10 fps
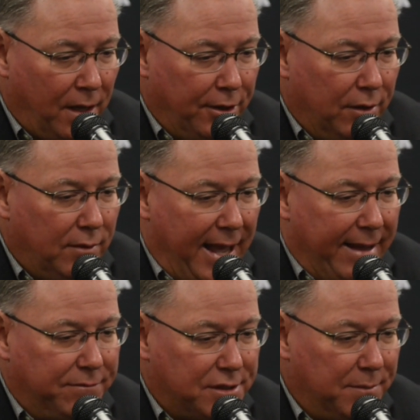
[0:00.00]
you know,
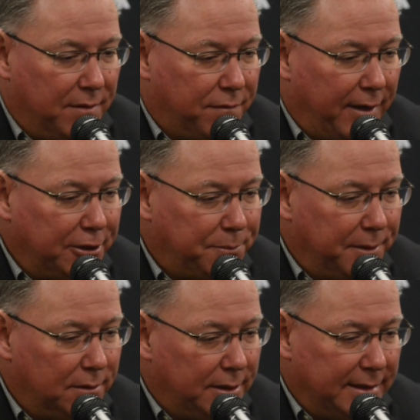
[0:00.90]
have some of the
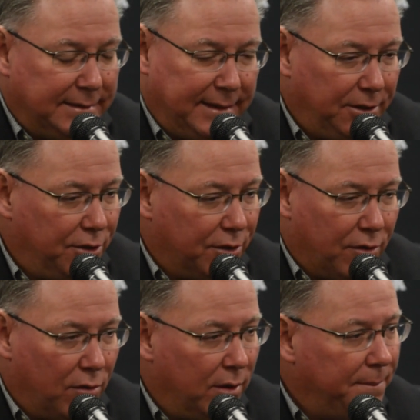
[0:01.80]
freshmen continue to
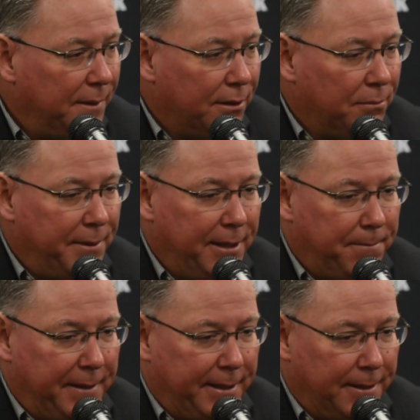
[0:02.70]
grow up a little
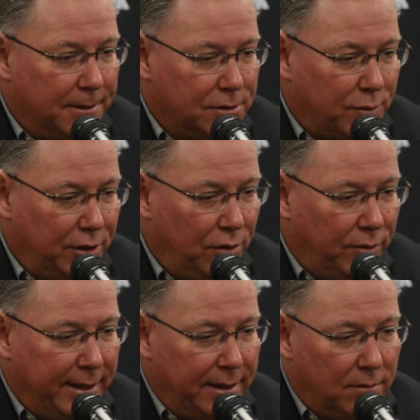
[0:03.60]
bit, because when you
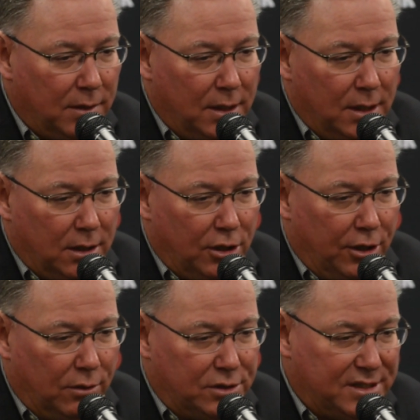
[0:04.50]
get,
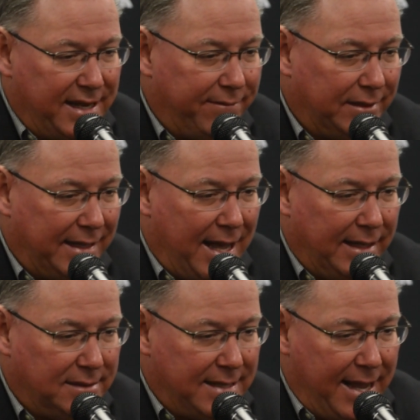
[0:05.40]
you know, seven
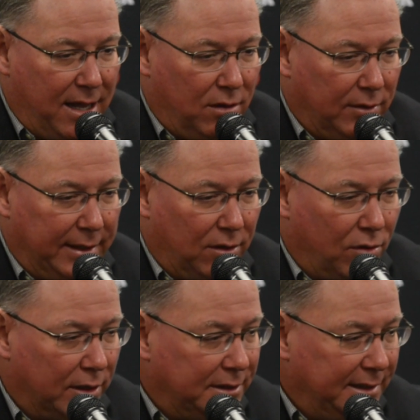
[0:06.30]
guys down and
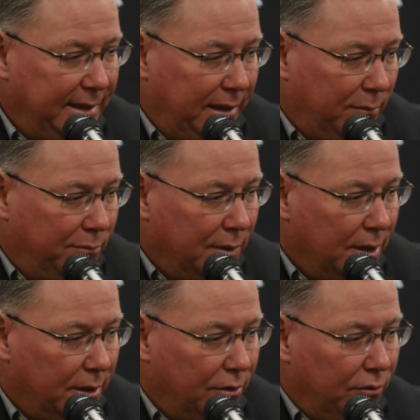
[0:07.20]
on a team,
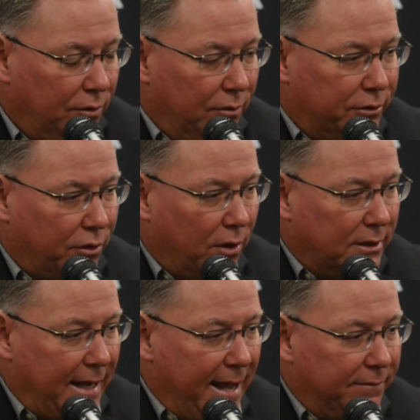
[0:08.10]
you
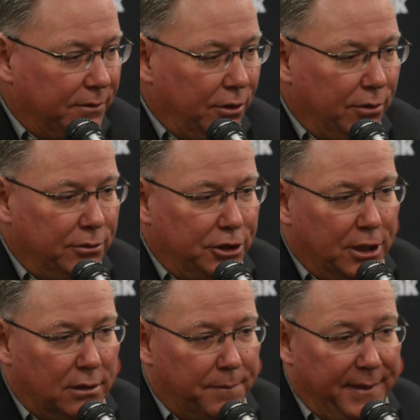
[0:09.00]
start to have to use
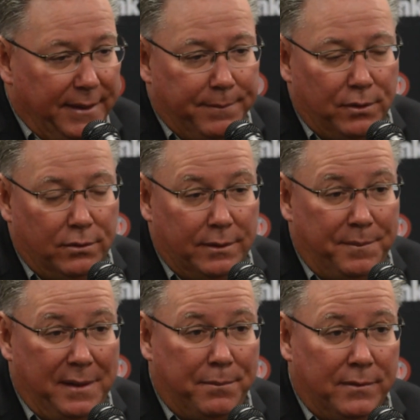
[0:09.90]
young people and
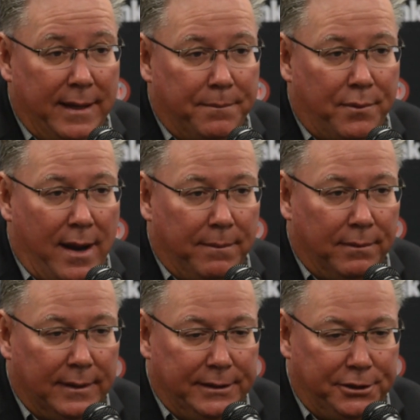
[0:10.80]
people that
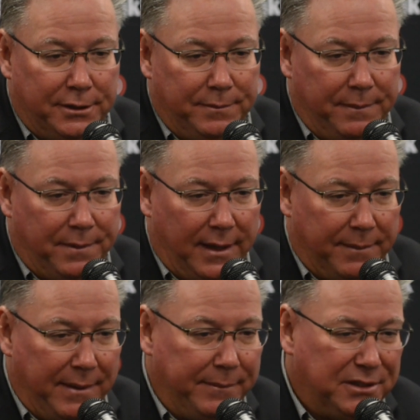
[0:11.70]
probably should be
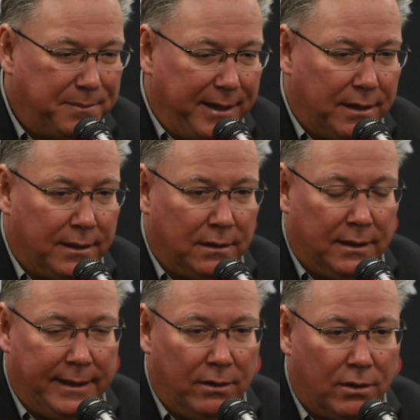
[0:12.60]
playing maybe
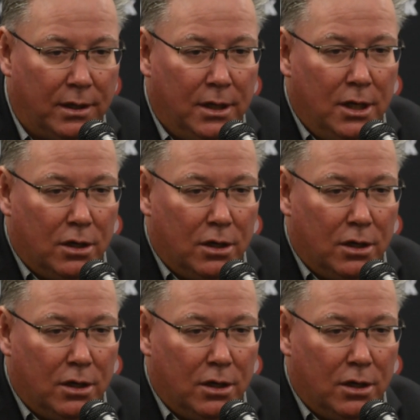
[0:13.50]
sparingly or